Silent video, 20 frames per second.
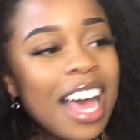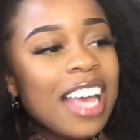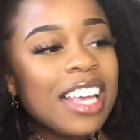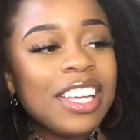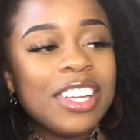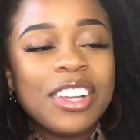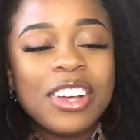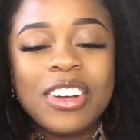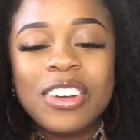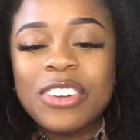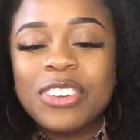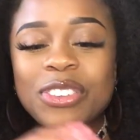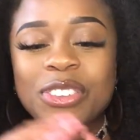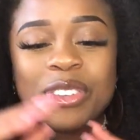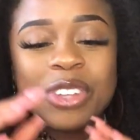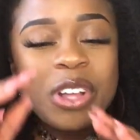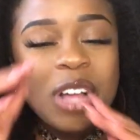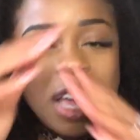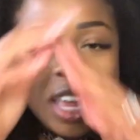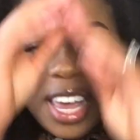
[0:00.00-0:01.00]
You
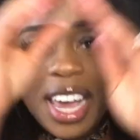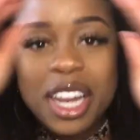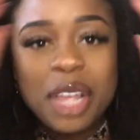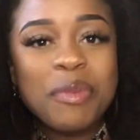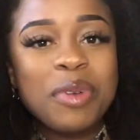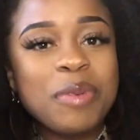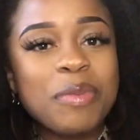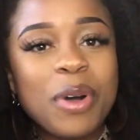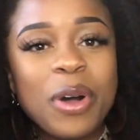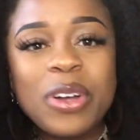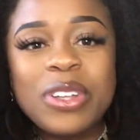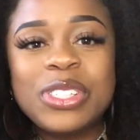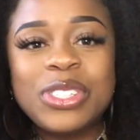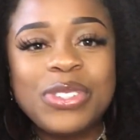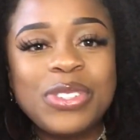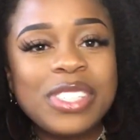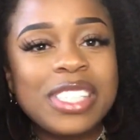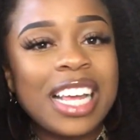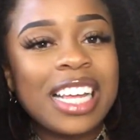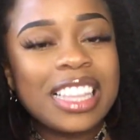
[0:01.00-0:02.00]
know, getting proposed
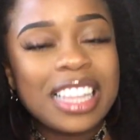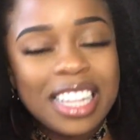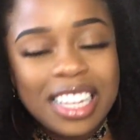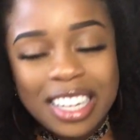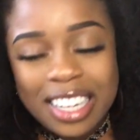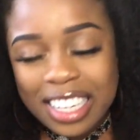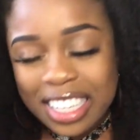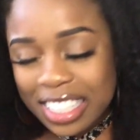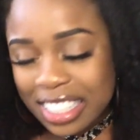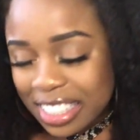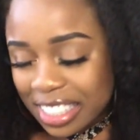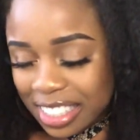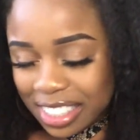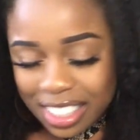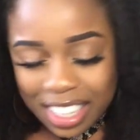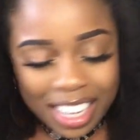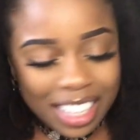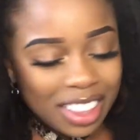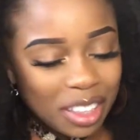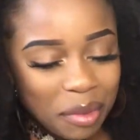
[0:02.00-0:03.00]
to is like the
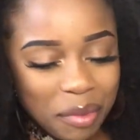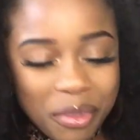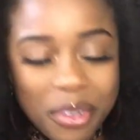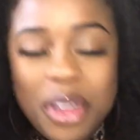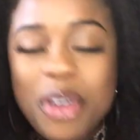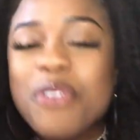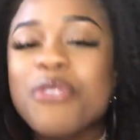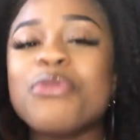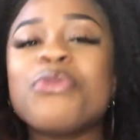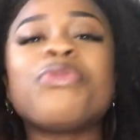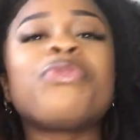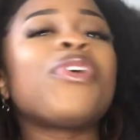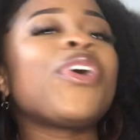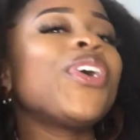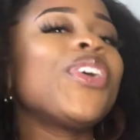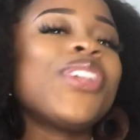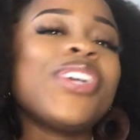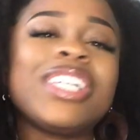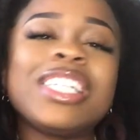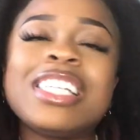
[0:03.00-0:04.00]
least, like the
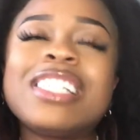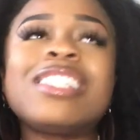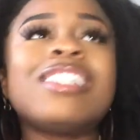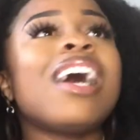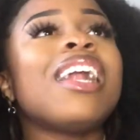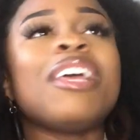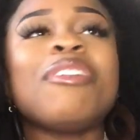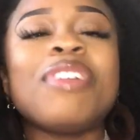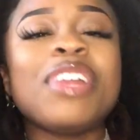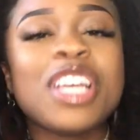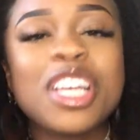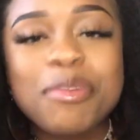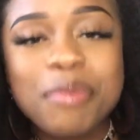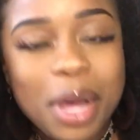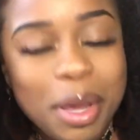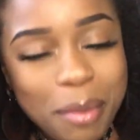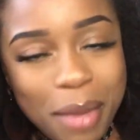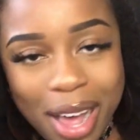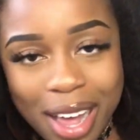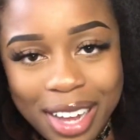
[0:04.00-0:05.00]
furthest, it's not even in
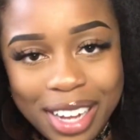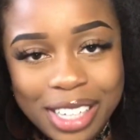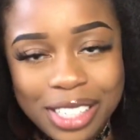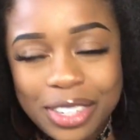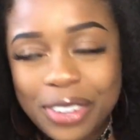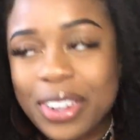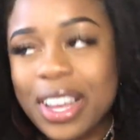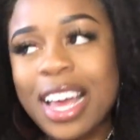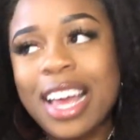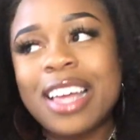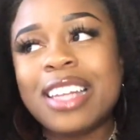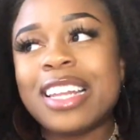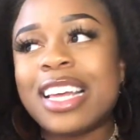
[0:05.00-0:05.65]
my mind, okay?